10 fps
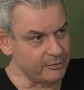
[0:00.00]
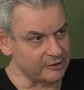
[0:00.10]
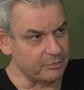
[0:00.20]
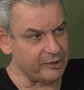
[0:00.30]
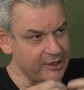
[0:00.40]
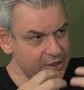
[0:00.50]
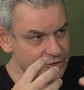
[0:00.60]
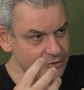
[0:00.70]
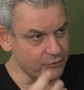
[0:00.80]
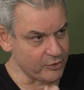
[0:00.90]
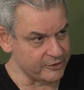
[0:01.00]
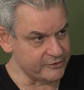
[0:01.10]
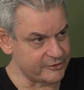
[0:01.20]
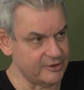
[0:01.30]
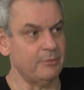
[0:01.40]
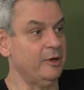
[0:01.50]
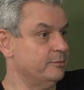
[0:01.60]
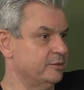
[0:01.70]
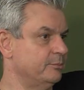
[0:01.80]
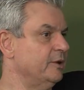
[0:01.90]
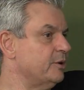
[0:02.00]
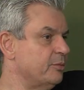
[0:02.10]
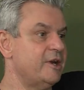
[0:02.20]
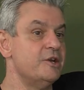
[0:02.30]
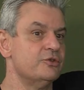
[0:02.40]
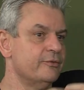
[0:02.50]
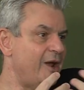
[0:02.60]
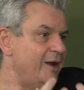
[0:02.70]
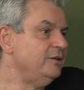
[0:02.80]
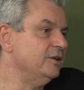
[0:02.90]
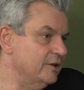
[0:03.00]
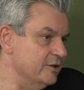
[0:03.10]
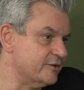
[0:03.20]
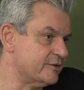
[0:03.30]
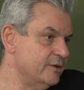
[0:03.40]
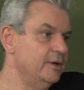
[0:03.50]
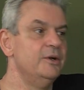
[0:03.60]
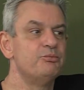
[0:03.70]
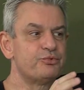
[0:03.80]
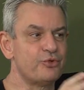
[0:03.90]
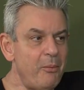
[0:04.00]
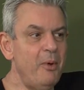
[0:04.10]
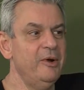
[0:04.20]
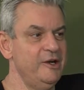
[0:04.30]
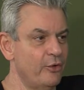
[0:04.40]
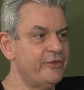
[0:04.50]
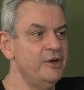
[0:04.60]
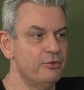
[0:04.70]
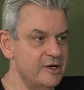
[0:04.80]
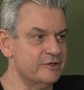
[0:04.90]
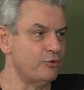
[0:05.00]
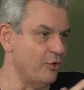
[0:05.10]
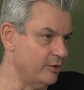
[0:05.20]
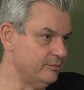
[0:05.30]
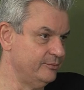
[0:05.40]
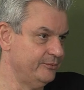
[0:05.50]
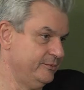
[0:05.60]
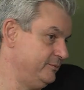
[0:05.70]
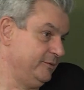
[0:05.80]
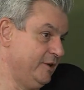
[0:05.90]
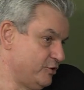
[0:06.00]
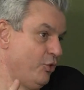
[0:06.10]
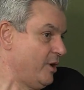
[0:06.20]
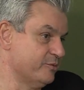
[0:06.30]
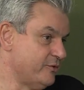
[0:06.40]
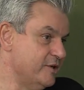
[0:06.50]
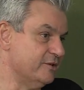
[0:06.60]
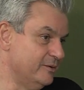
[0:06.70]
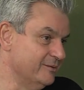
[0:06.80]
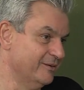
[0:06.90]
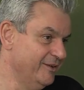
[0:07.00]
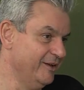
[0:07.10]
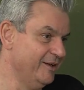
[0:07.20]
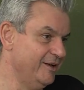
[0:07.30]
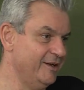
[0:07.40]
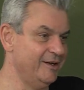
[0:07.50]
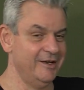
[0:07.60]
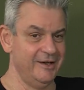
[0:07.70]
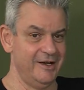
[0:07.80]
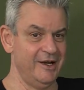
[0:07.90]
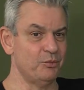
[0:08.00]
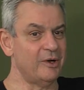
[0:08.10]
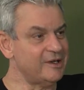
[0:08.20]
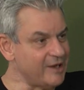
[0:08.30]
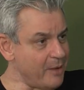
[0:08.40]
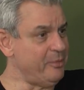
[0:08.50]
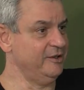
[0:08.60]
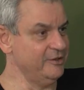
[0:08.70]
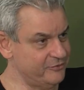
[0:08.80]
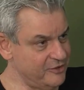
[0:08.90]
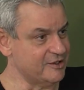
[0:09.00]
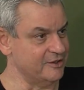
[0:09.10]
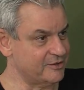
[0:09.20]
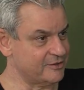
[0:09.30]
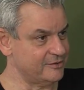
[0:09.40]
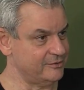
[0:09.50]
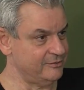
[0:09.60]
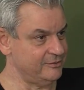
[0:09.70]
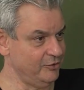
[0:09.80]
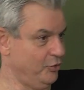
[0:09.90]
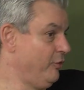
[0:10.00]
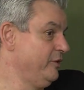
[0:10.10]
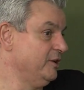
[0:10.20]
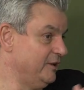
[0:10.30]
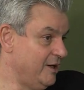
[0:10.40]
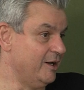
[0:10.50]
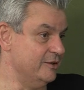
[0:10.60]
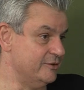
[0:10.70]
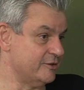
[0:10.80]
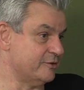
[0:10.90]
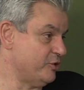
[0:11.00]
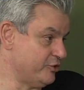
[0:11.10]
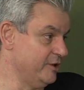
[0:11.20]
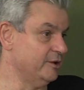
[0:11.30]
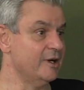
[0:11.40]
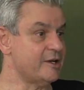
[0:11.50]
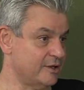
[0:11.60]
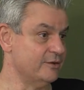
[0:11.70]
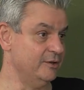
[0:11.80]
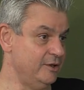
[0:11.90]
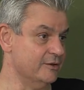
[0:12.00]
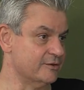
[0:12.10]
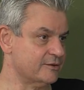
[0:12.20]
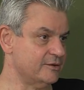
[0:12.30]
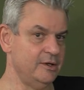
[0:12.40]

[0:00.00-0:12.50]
multiplication of words and a multiplication of entities, probably your theory is wrong. That's Occam's razor. And what had happened in physics over the decades, especially the last 100 years,